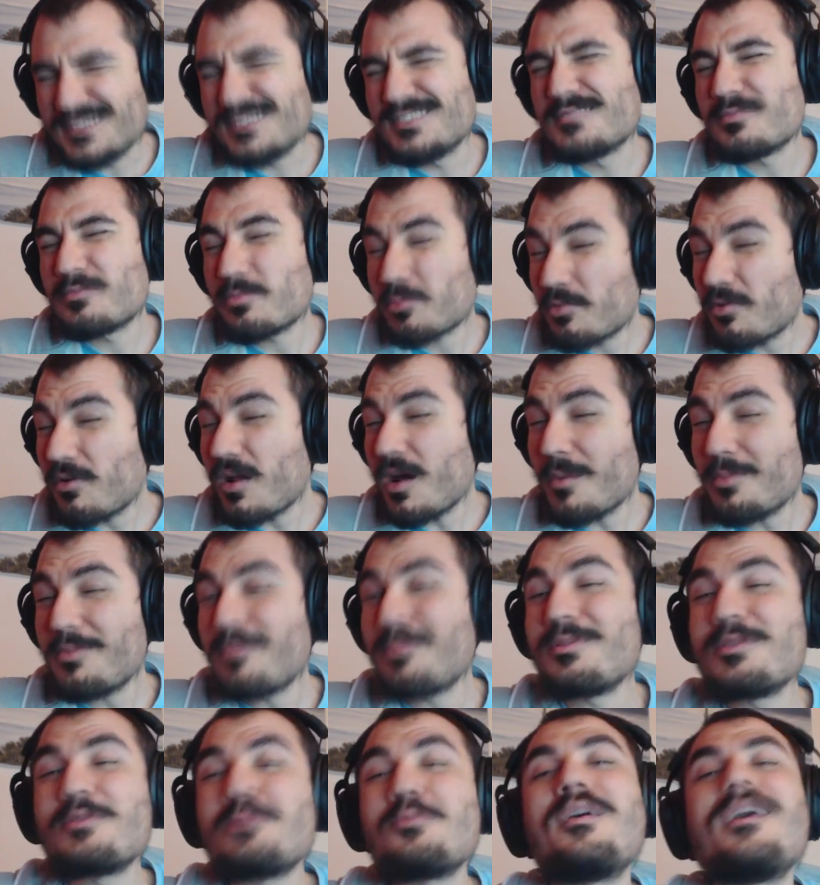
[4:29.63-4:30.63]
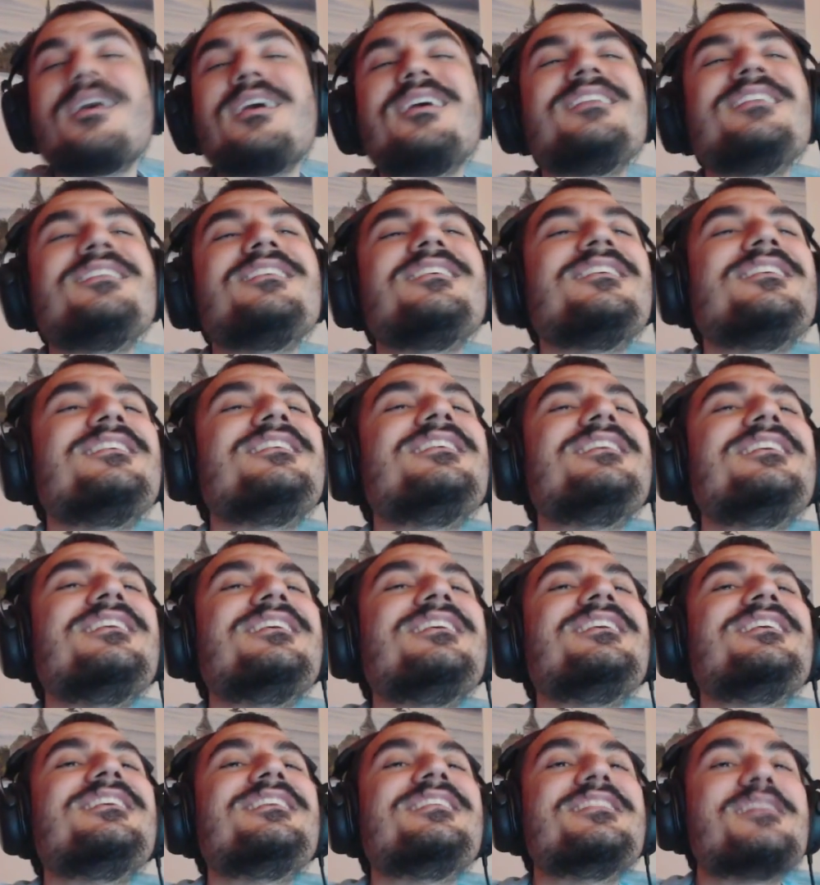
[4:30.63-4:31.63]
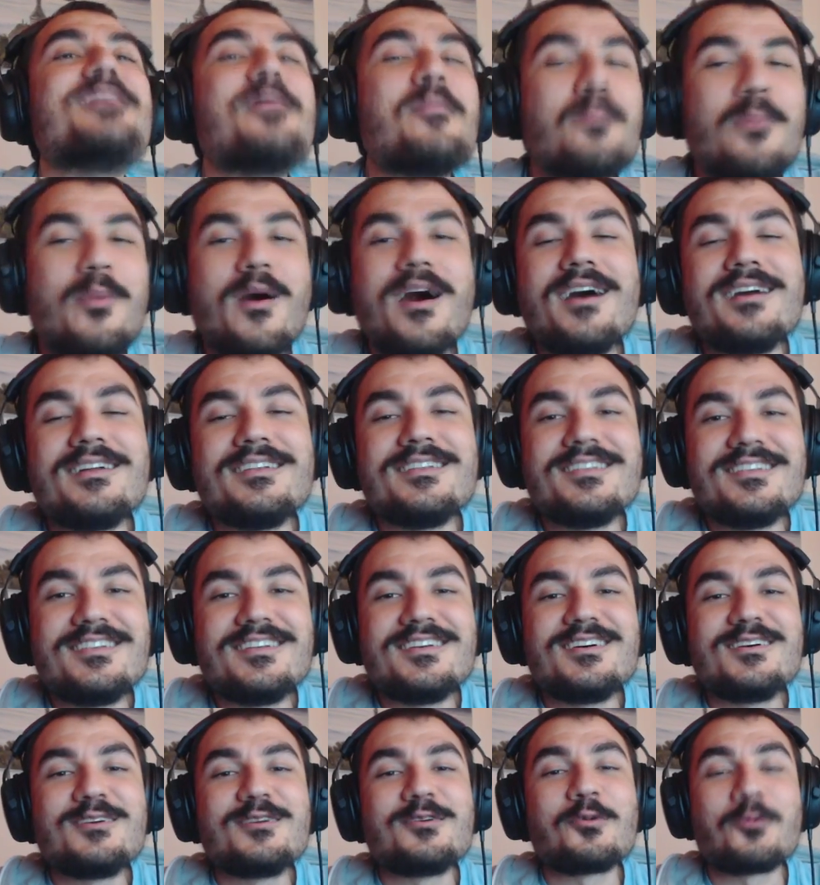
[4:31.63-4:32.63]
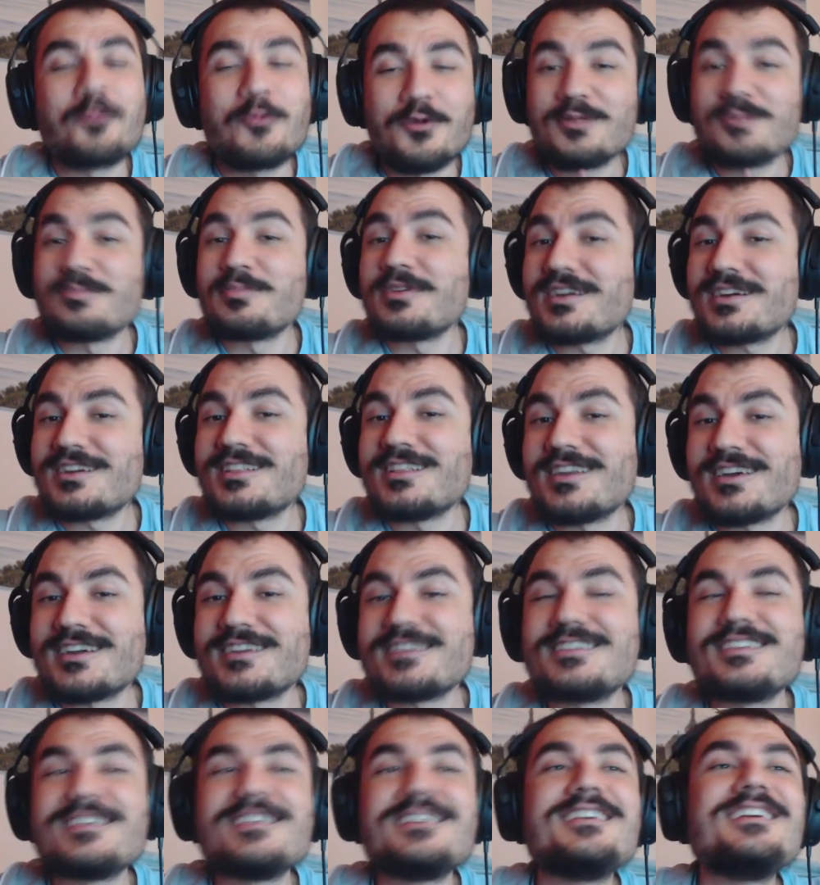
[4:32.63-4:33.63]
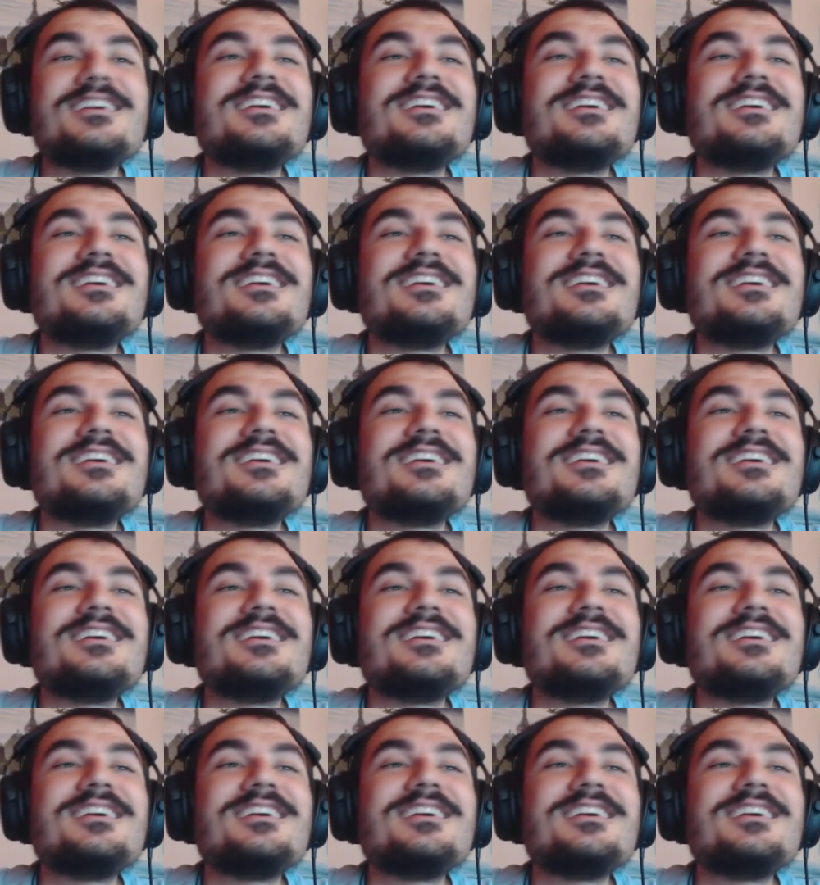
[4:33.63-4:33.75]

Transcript: is probably when the button will be clicked.